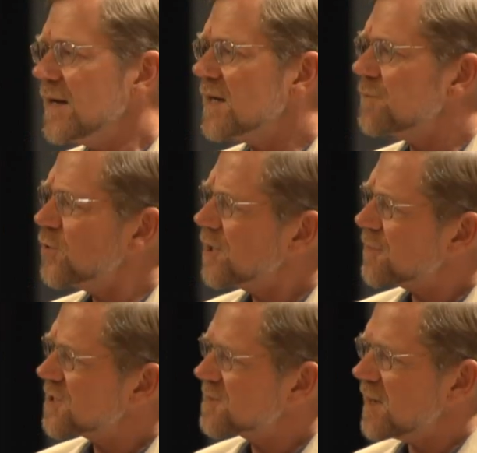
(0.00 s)
Now, to put a
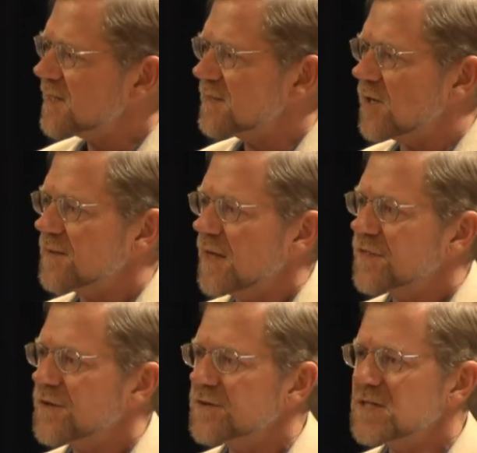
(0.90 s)
perspective on
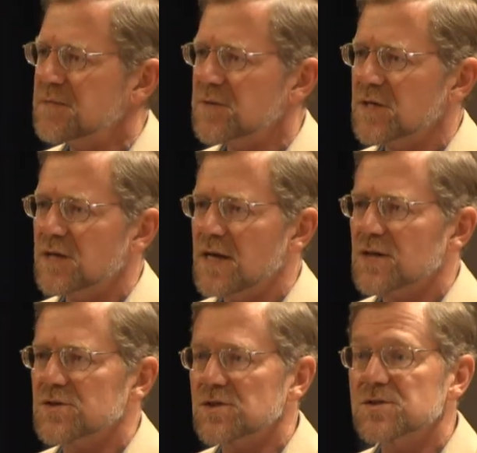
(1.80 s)
that, 13 million
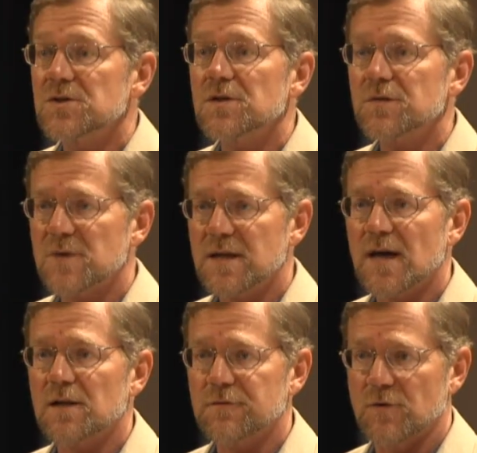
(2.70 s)
acres is two to three
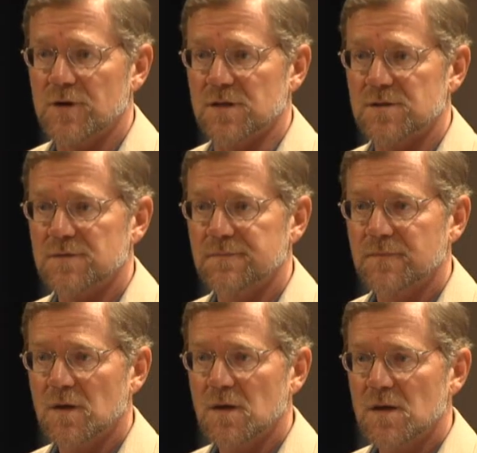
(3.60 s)
Californias.
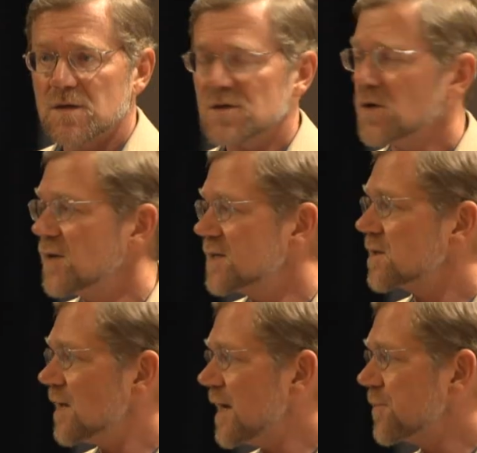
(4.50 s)
So, it's
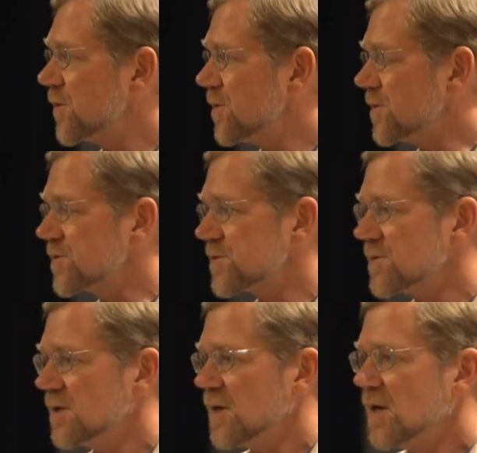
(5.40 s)
a lot of
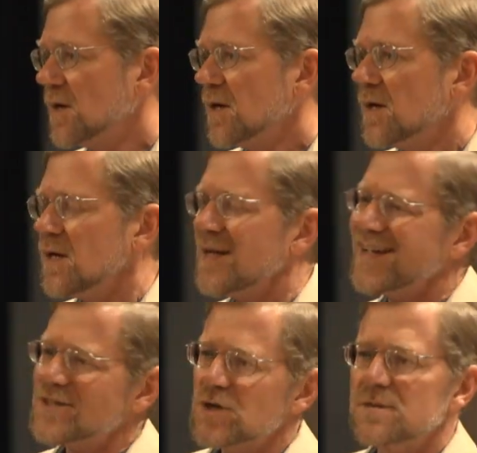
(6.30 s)
produce.
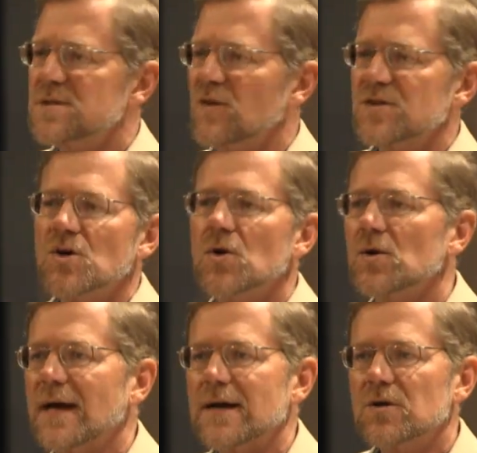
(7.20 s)
In terms of our
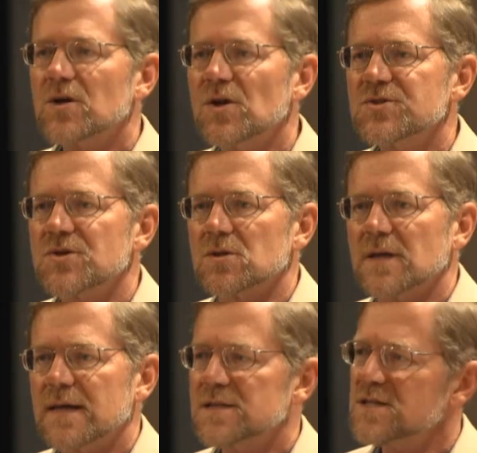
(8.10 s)
total agricultural
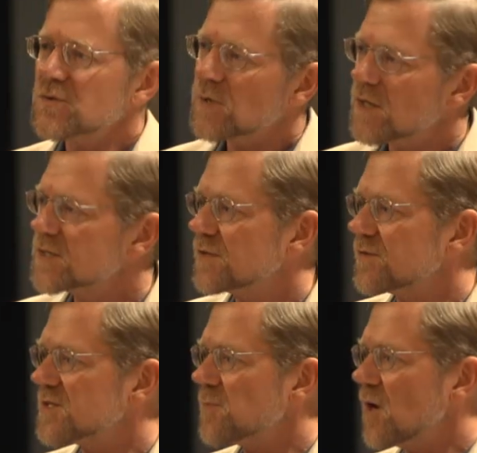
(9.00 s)
lands, it's a
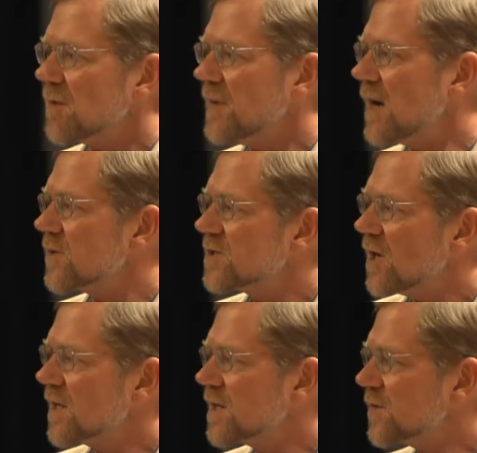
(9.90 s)
relatively small amount. We're
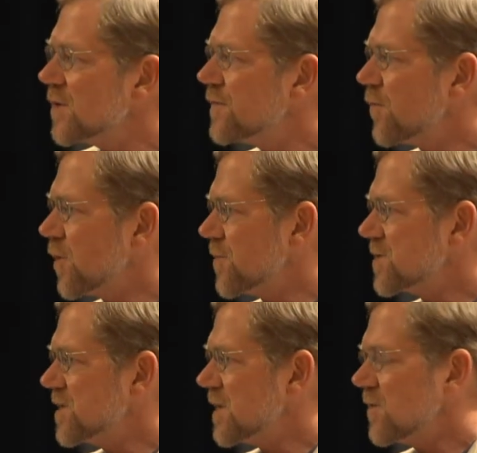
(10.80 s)
talking 3
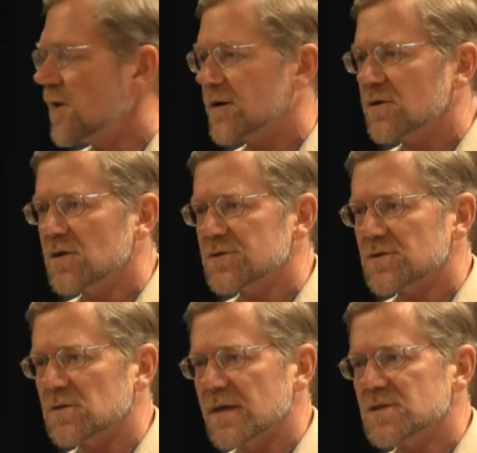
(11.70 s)
4% of our
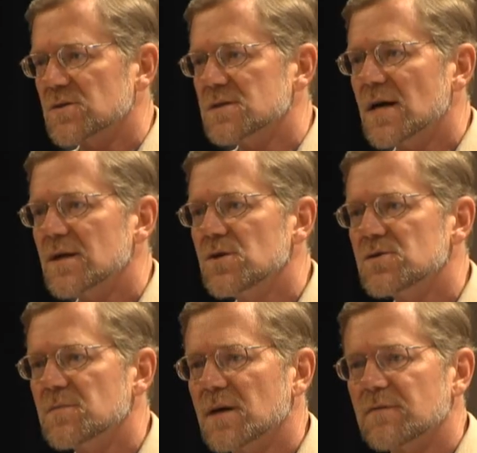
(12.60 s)
agricultural land. So it's not a
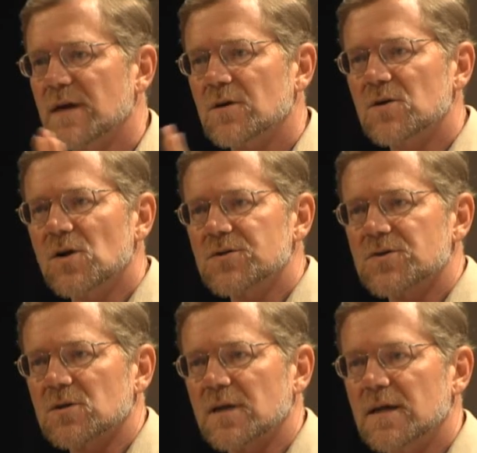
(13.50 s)
huge amount of
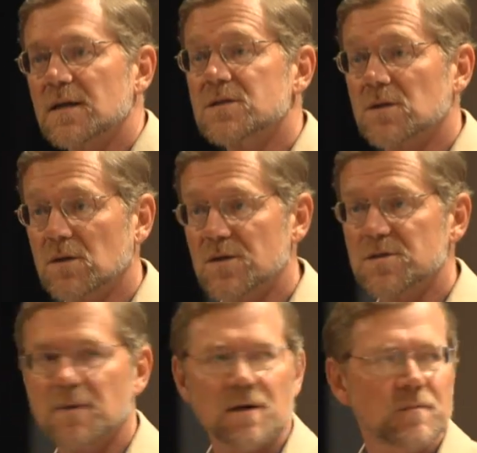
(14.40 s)
agricultural land, it's a
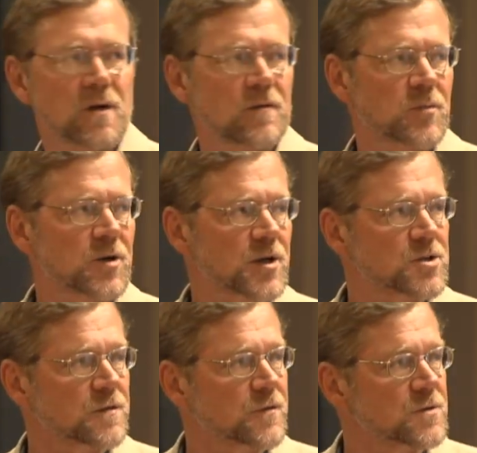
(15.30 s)
large amount of, of
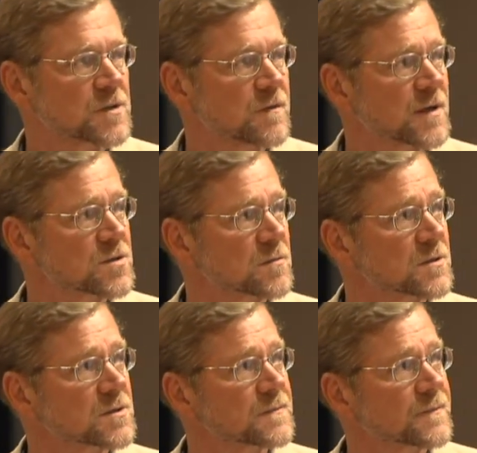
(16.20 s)
production of fruits and
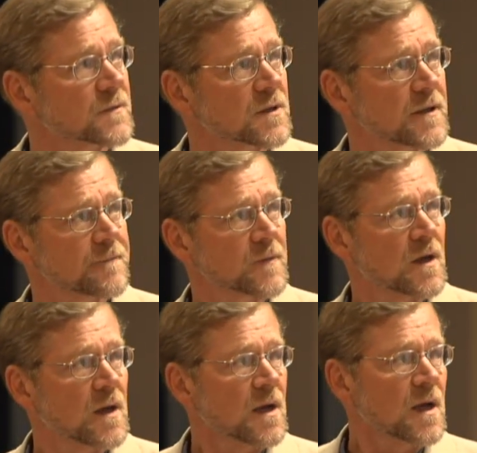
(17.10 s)
vegetables. Okay?
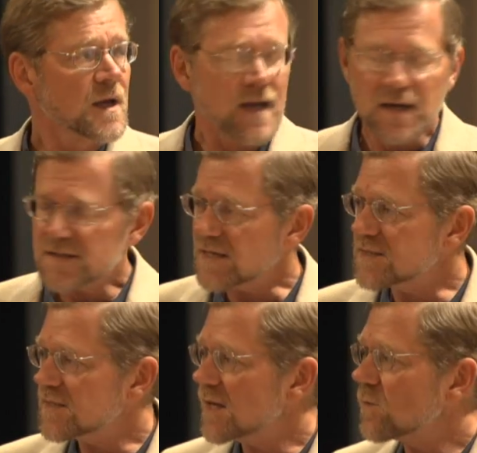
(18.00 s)
And as I
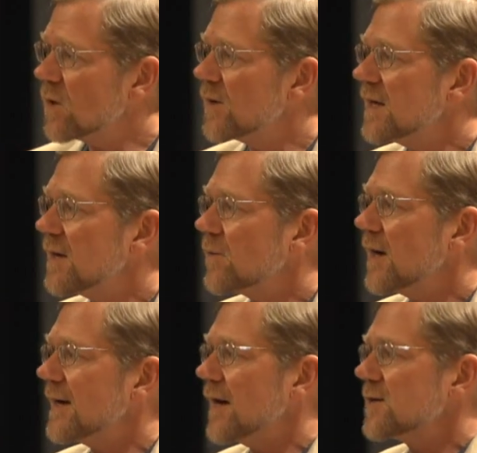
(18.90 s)
said, where we get it
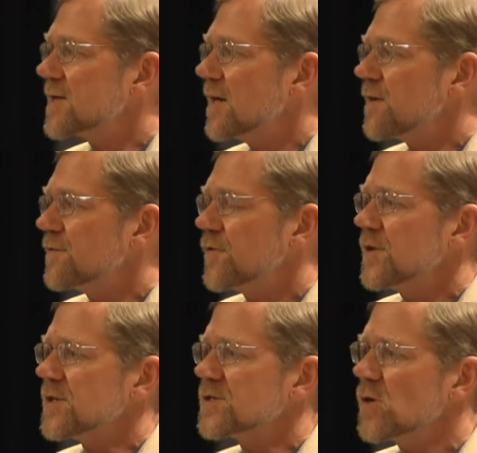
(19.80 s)
right now is
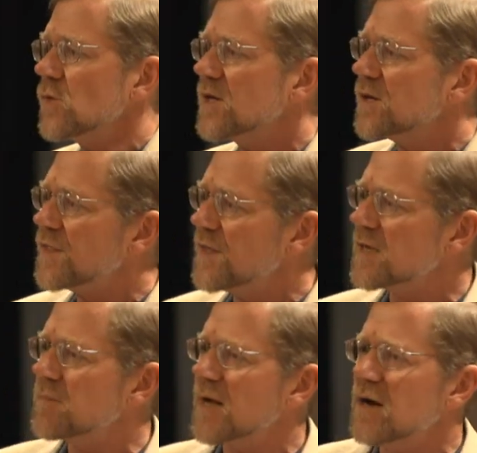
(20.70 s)
California. So we could
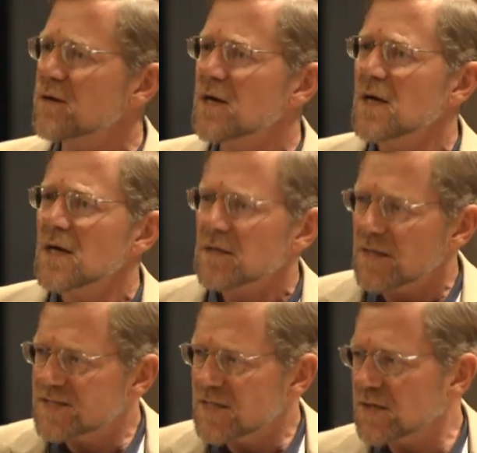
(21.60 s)
think about
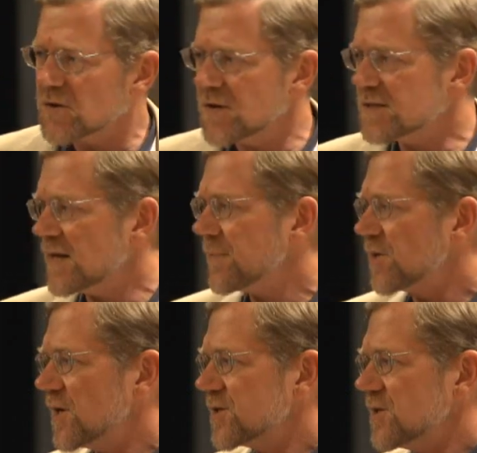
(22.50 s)
let's increase
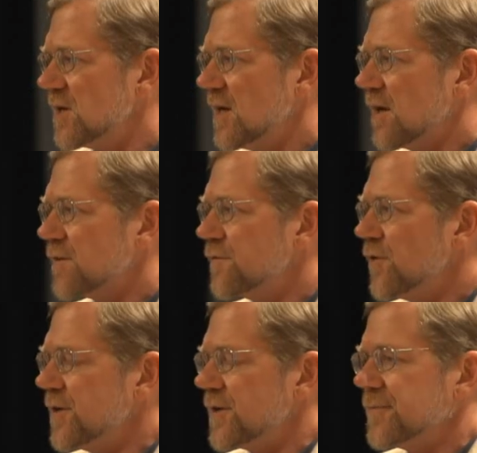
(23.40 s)
production in
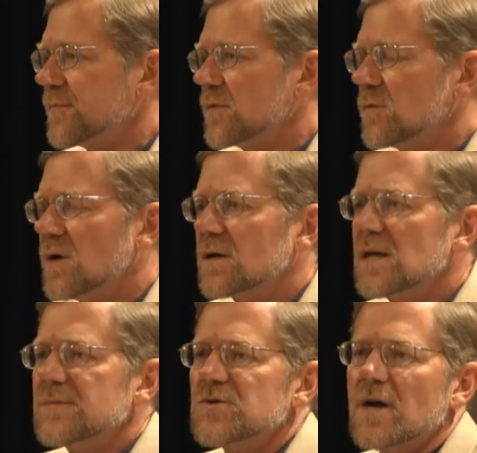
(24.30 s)
California. Well,
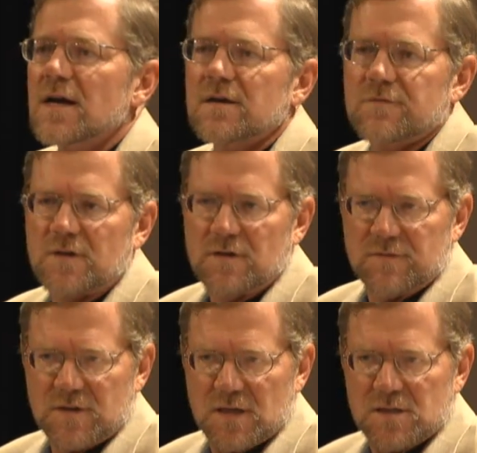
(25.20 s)
keep track of,
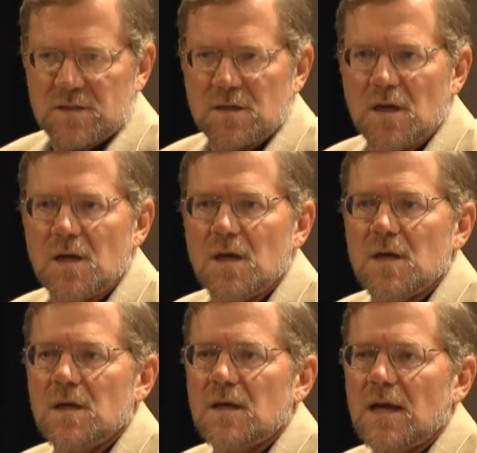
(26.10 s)
of this.
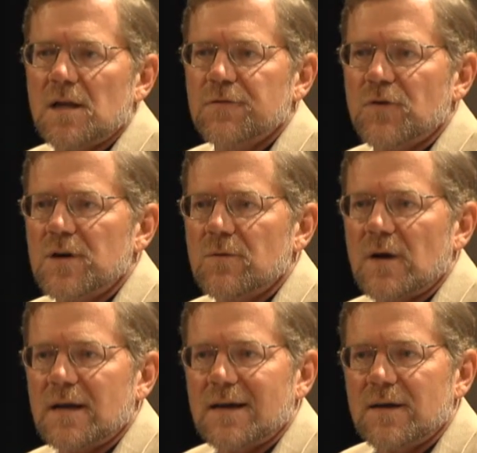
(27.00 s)
California
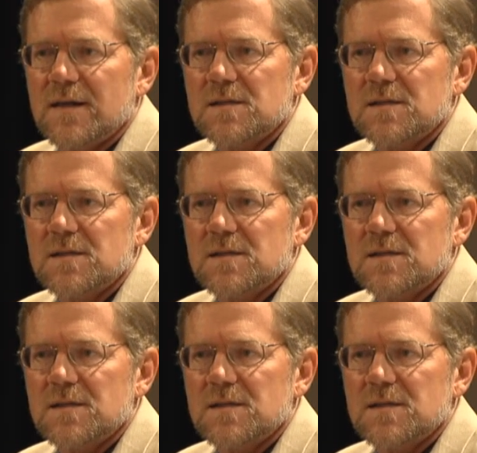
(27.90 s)
right now